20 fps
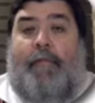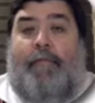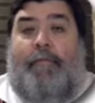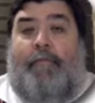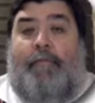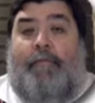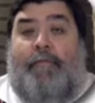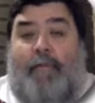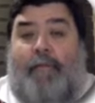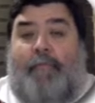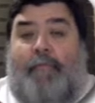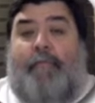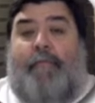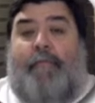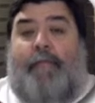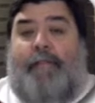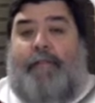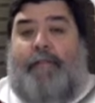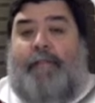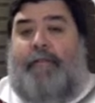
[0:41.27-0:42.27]
for a proper
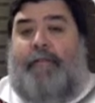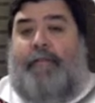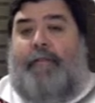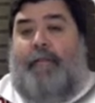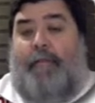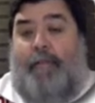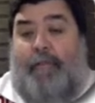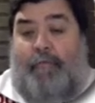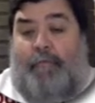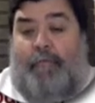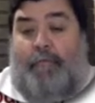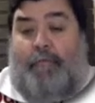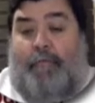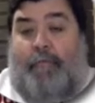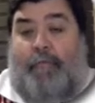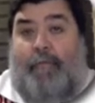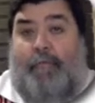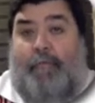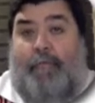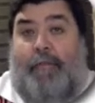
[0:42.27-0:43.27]
visa from
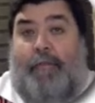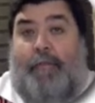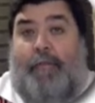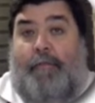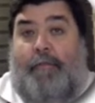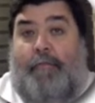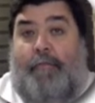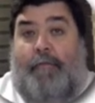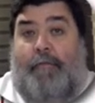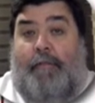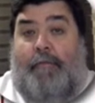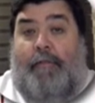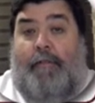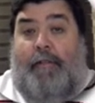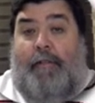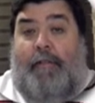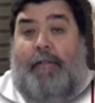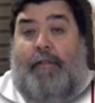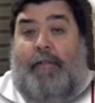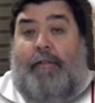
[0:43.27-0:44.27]
Philippines to
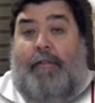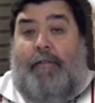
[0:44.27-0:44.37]
Australia.